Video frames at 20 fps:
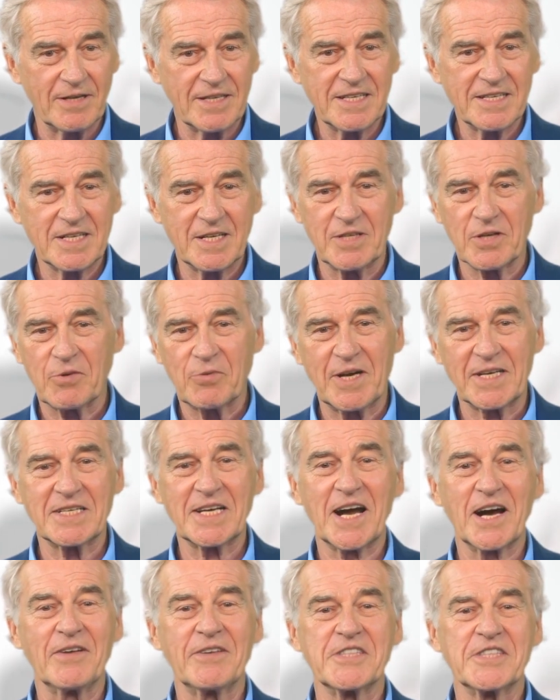
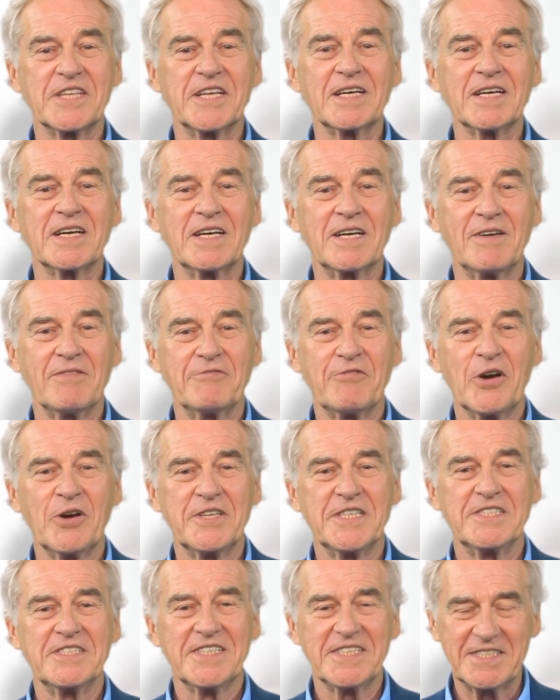
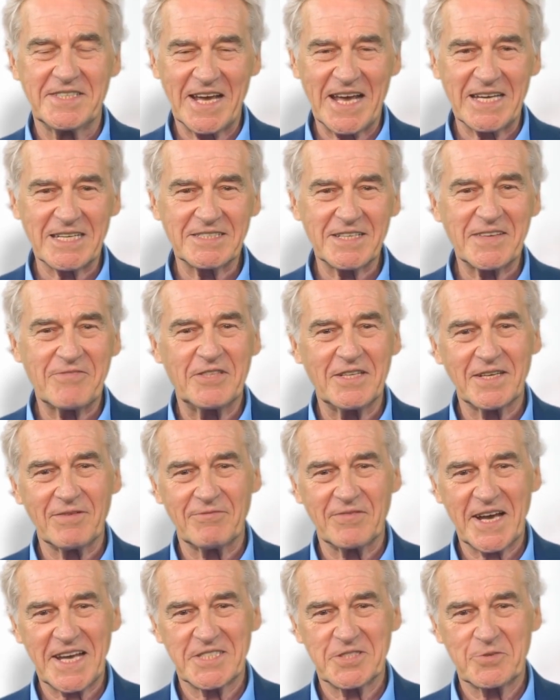immuno-oncology-focused scientific
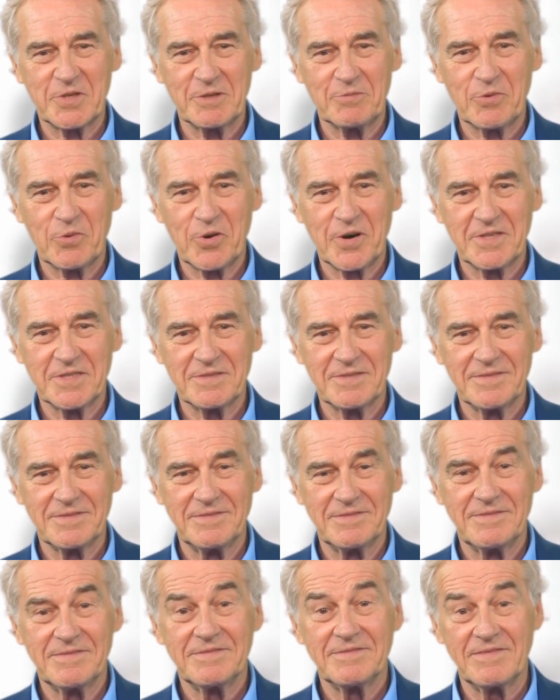advisory board.
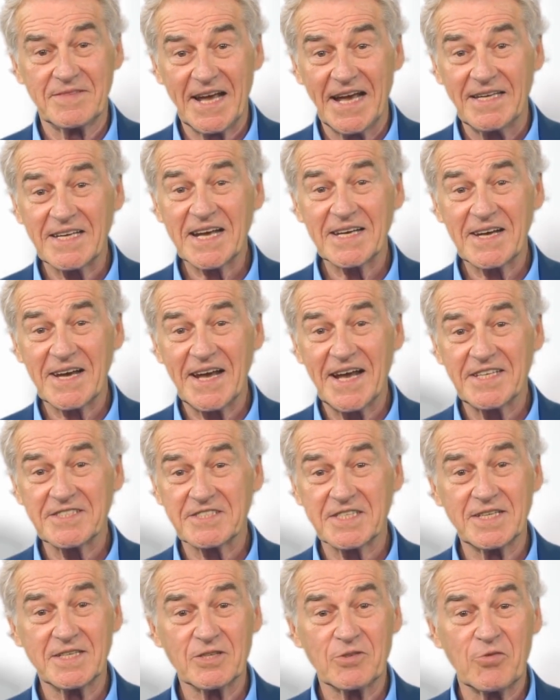Kineta has
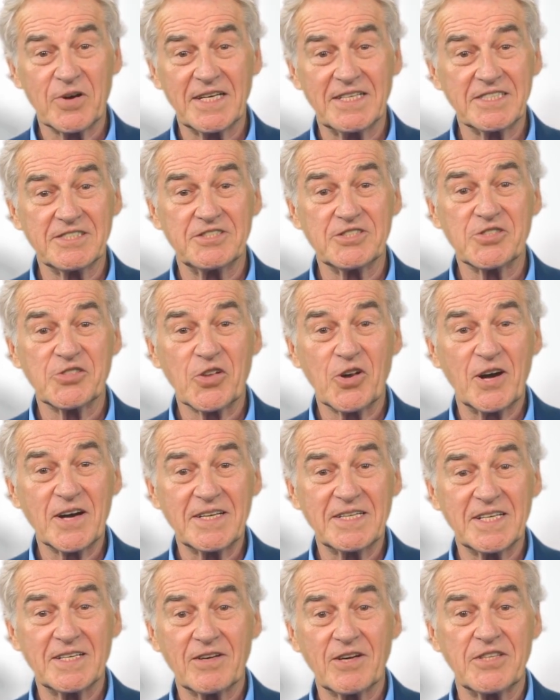integrated strong
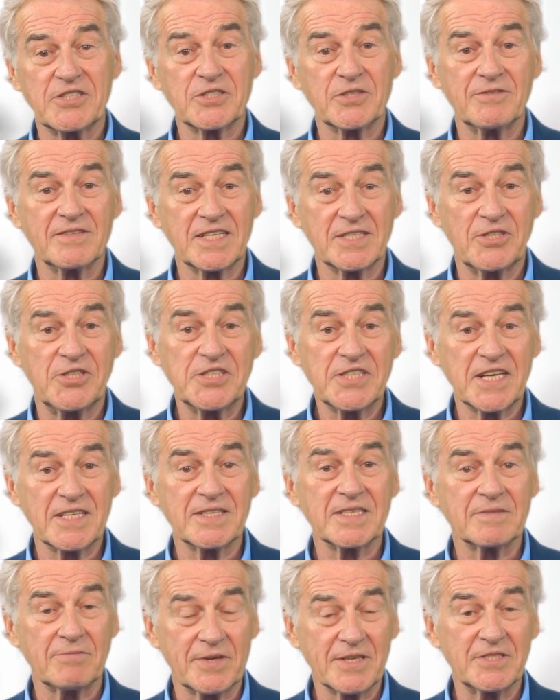commercial leadership
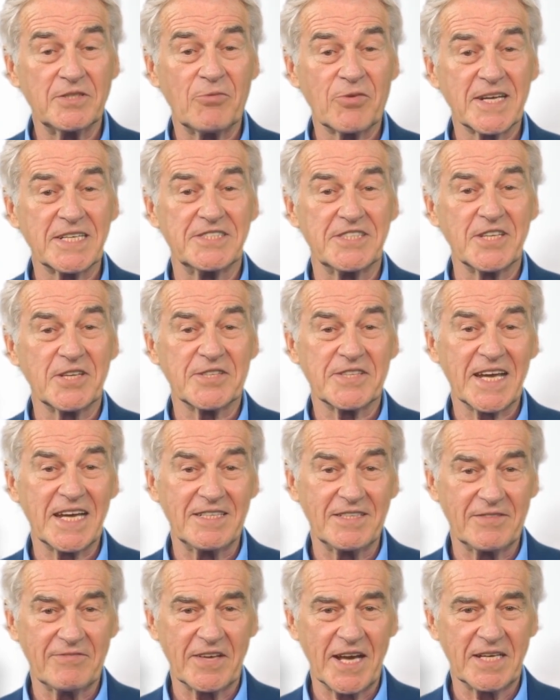with a research
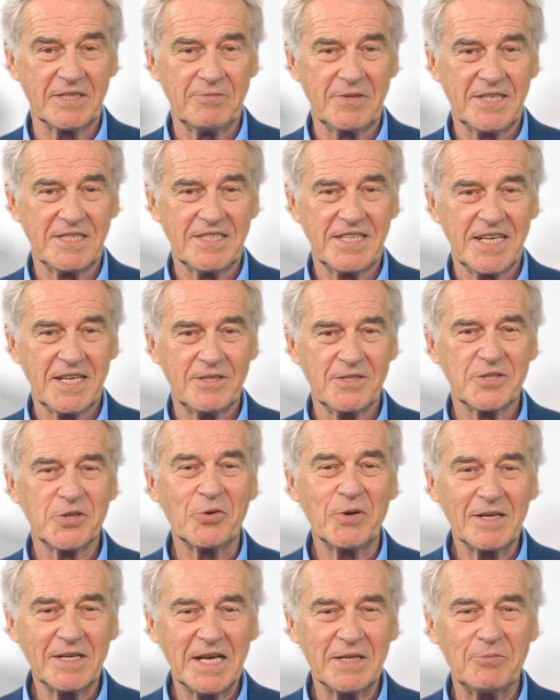and development team
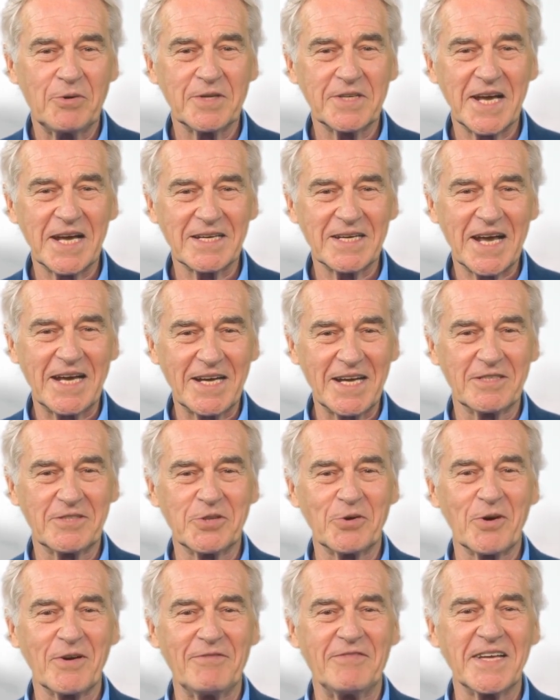to enable Kineta
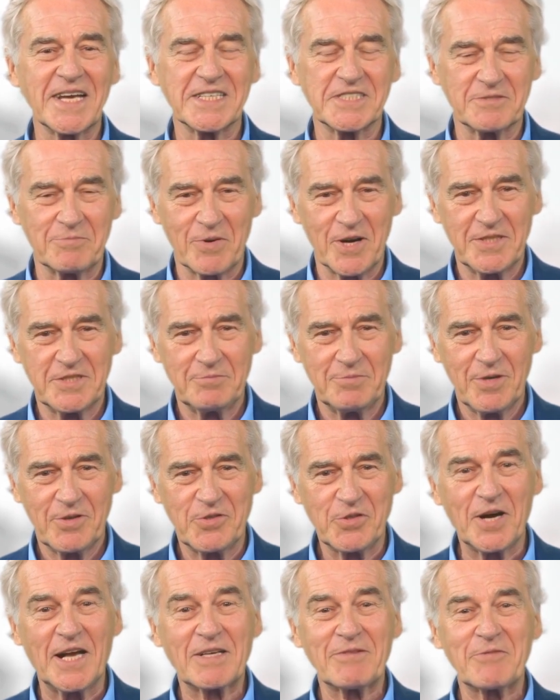to advance multiple
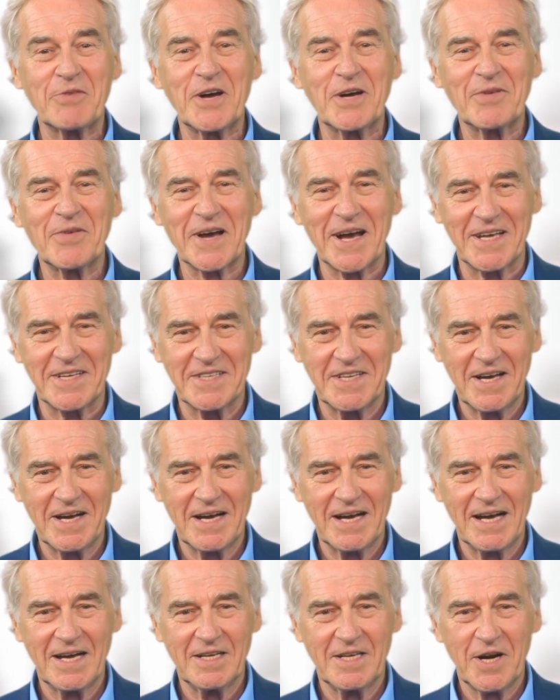drug programs
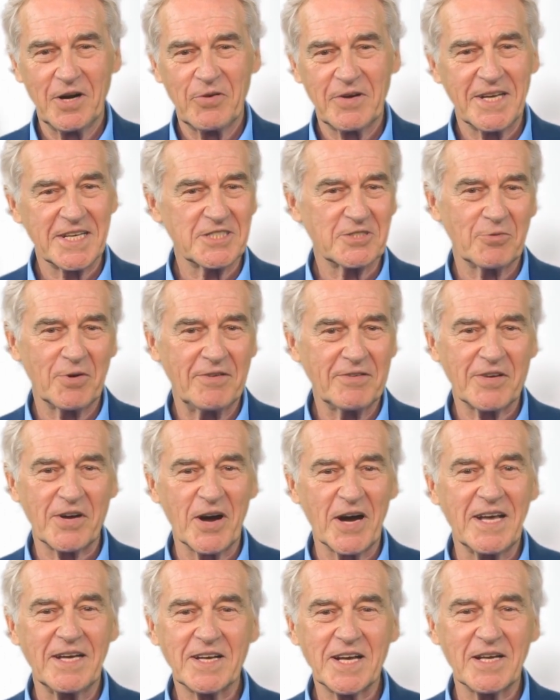in areas with
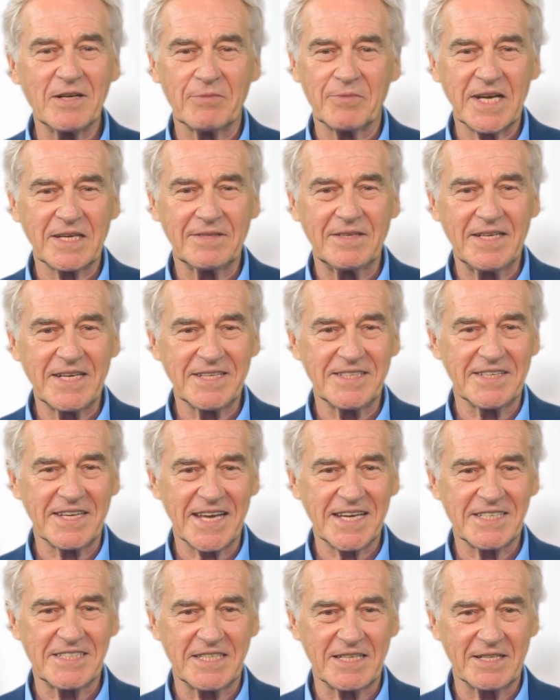high unmet needs
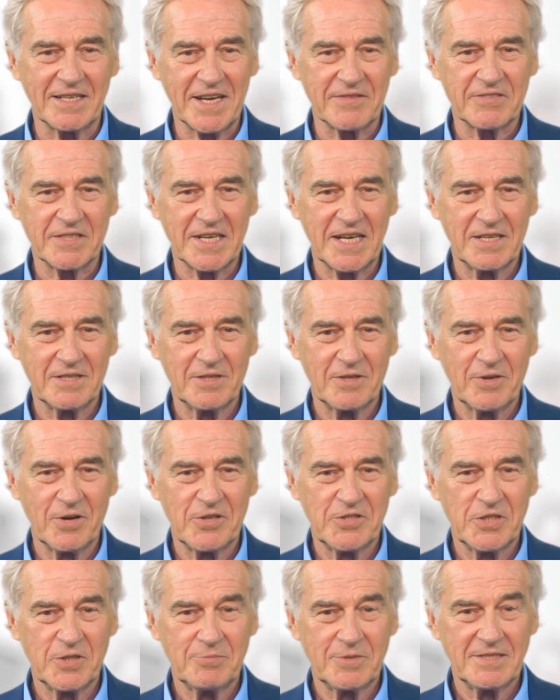and significant
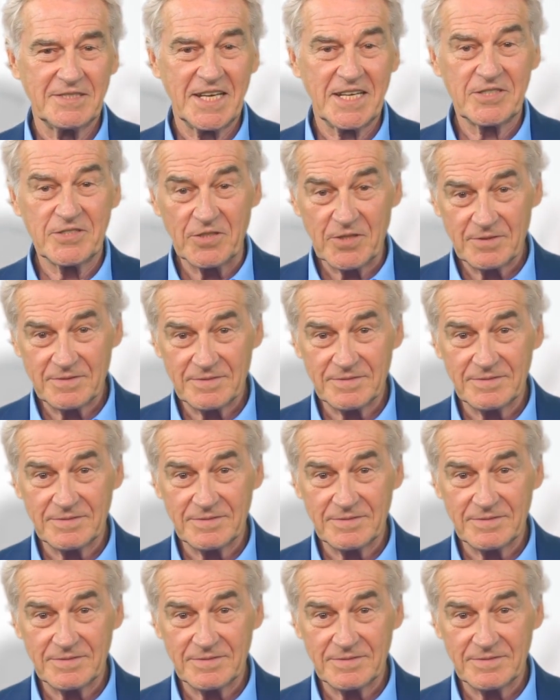commercial potential.